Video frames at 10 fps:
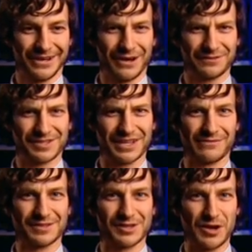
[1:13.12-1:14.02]

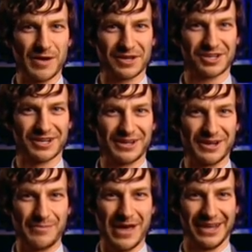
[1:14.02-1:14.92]
discovered so much
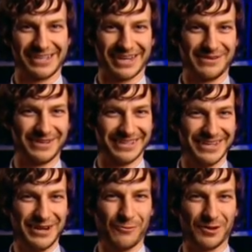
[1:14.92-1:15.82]
about
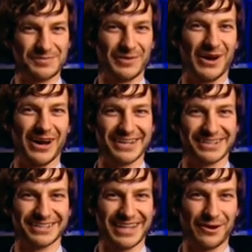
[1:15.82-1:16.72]
what's behind
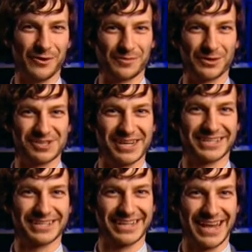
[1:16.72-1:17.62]
that whole project
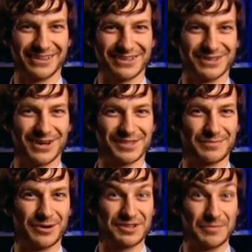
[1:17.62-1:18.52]
and how those guys
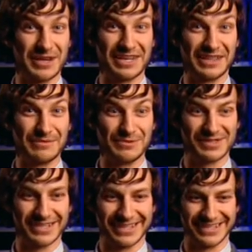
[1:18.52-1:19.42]
approached making their
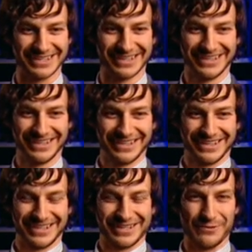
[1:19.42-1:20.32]
music and
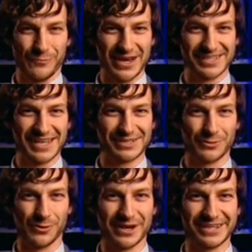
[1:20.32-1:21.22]
the ways they
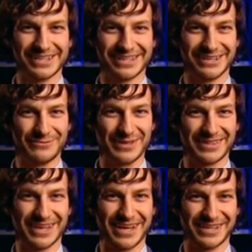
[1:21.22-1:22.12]
toyed with
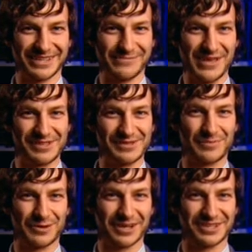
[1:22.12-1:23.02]
methods of
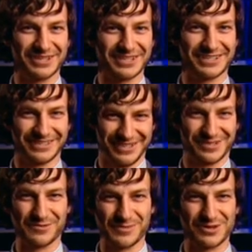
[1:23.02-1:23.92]
production,
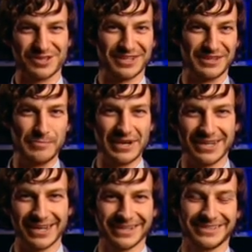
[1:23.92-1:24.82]
distribution, and the
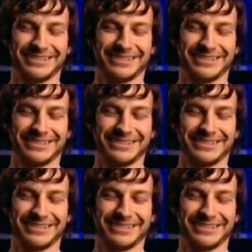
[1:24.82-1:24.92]
media.